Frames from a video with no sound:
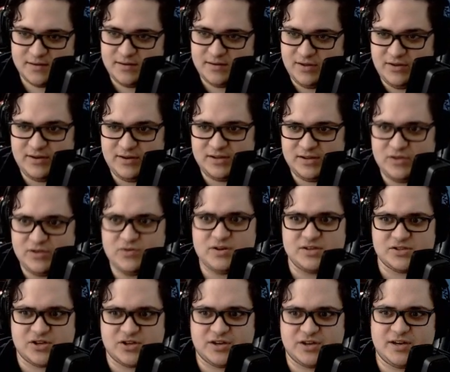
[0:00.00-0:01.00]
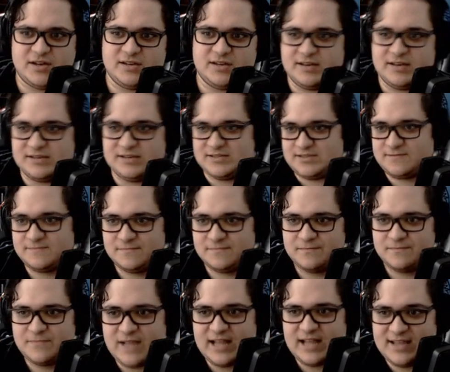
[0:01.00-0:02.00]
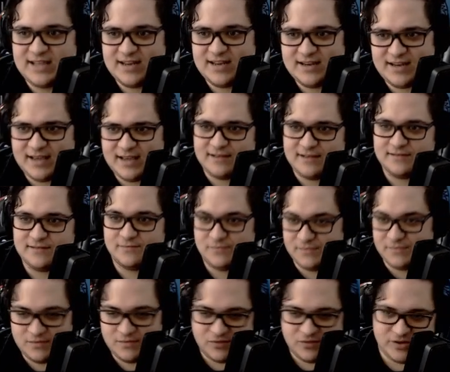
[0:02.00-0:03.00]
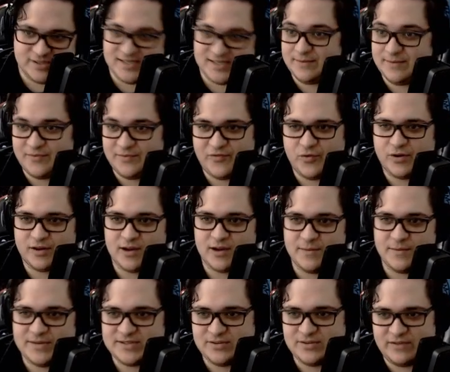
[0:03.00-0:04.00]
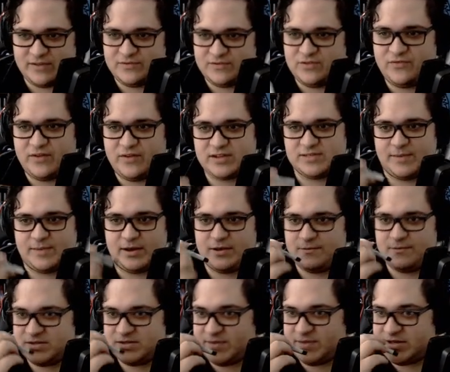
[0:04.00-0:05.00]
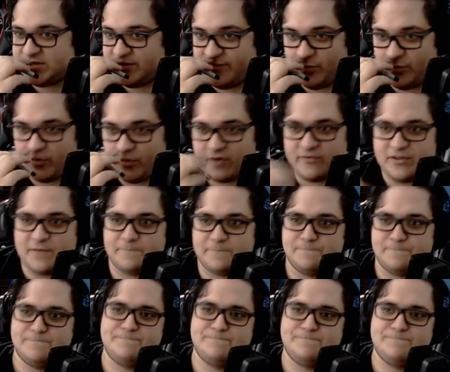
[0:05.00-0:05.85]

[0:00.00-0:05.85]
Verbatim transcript: union, unions are good, because at the end of the day, we said it before, companies don't give two fucks about you, especially if you work for them.